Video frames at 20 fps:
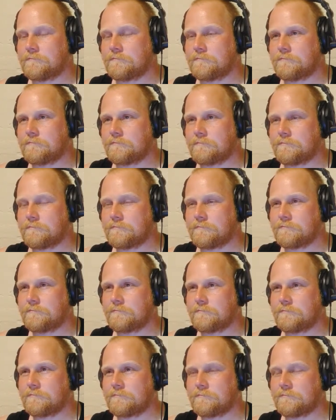
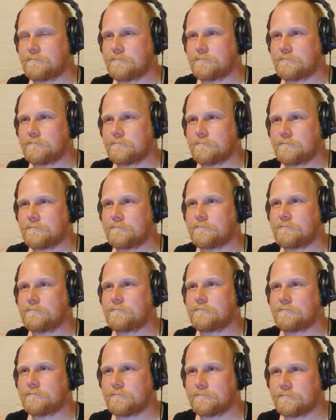
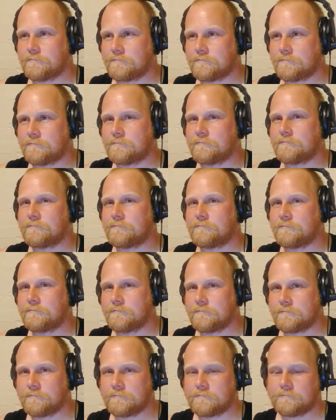
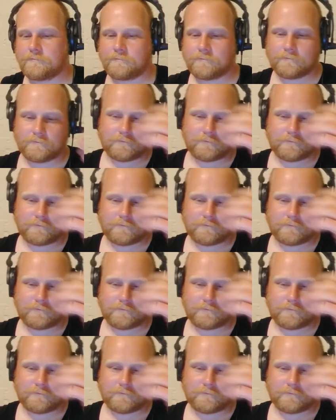(not speaking)